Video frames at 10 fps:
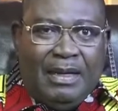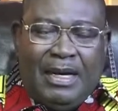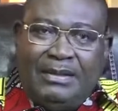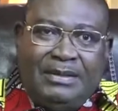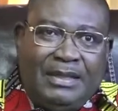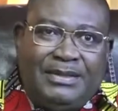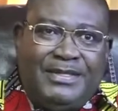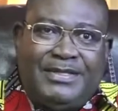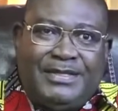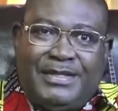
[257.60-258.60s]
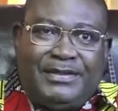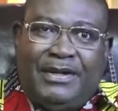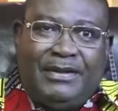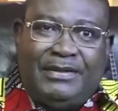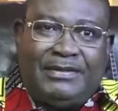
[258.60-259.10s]
And Jesus
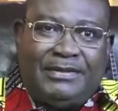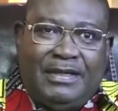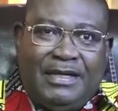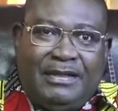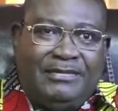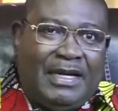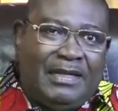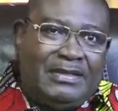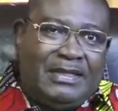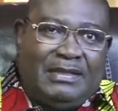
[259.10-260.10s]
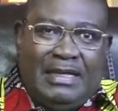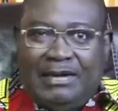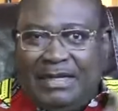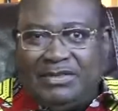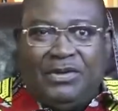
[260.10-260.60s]
ignored it and rather said, nah,
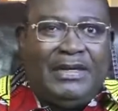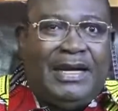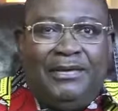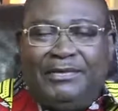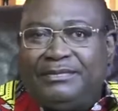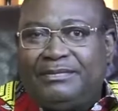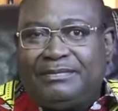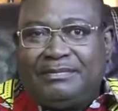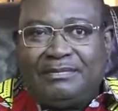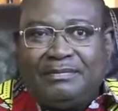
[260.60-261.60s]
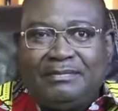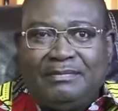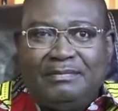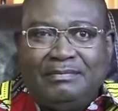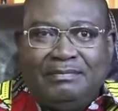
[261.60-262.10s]
let's go
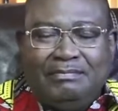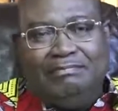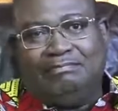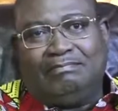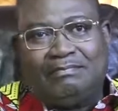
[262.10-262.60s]
down.